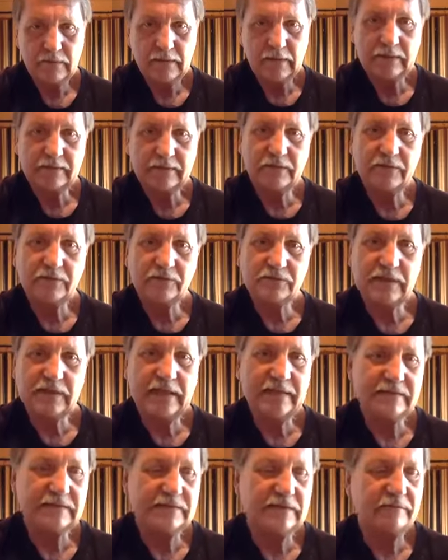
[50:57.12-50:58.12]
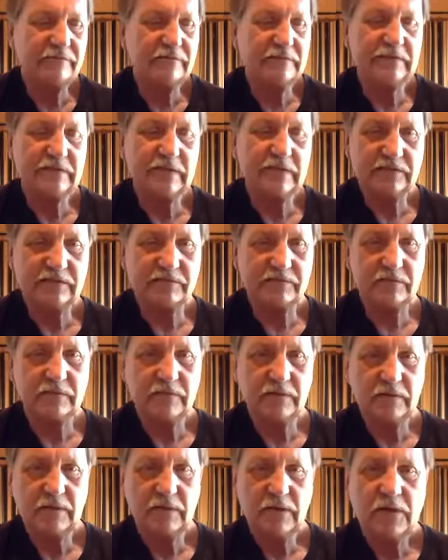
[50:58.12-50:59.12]
and then there's an A7 sus.
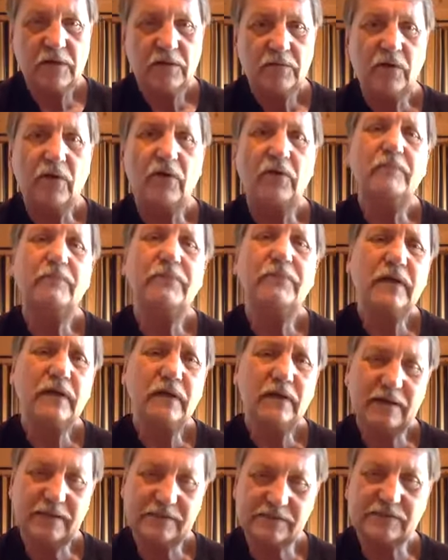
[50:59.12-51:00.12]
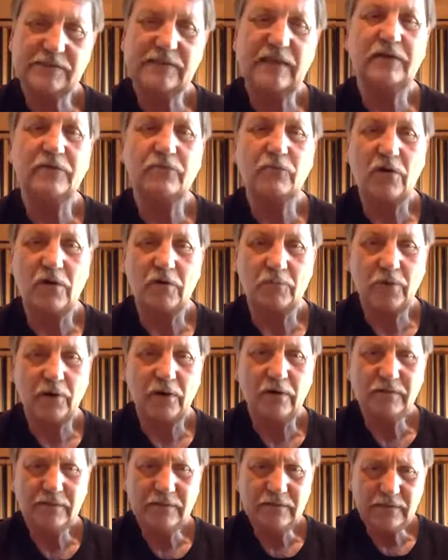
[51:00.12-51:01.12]
Oh, God, I just sang the wrong
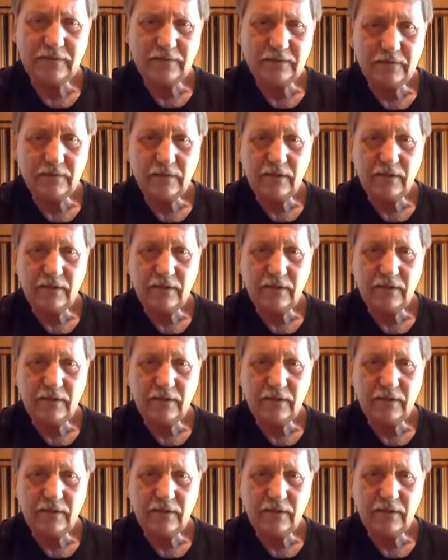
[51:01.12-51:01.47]
part. In